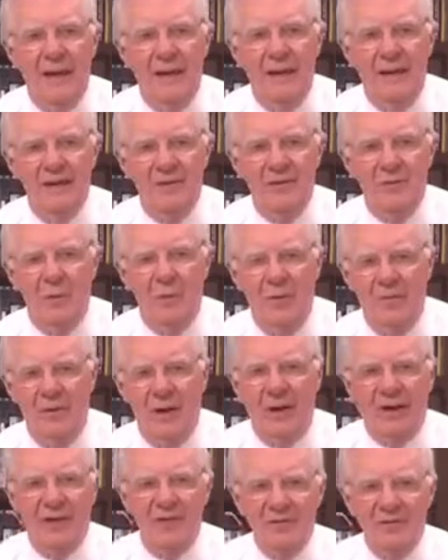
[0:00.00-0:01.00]
And this
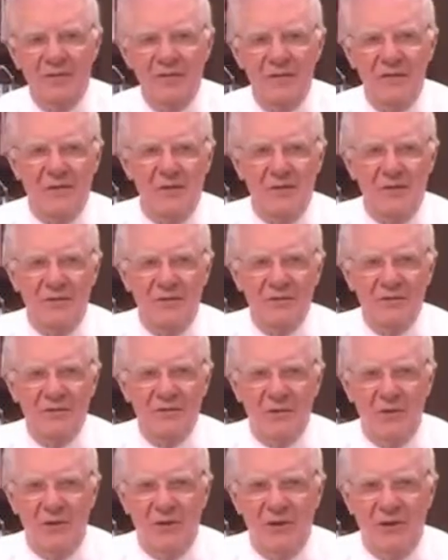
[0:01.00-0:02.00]
woman, I could see her
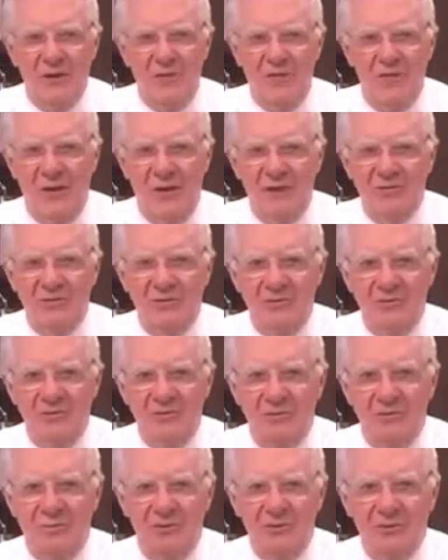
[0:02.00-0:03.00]
circling around. She
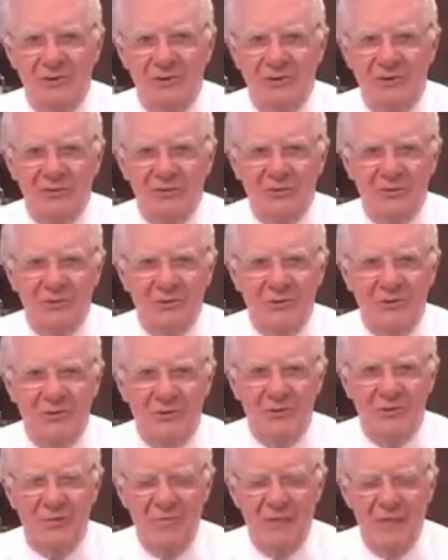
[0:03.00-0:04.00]
was pushing a
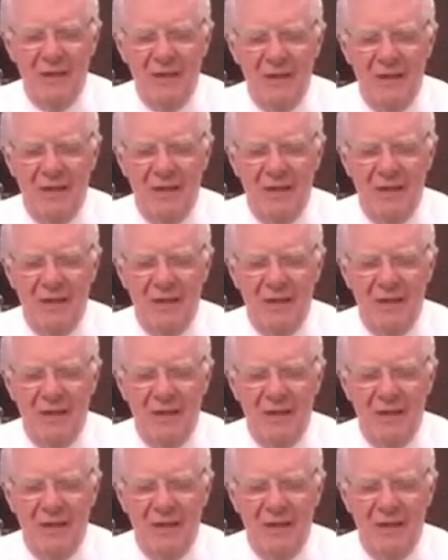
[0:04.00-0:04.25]
stroller.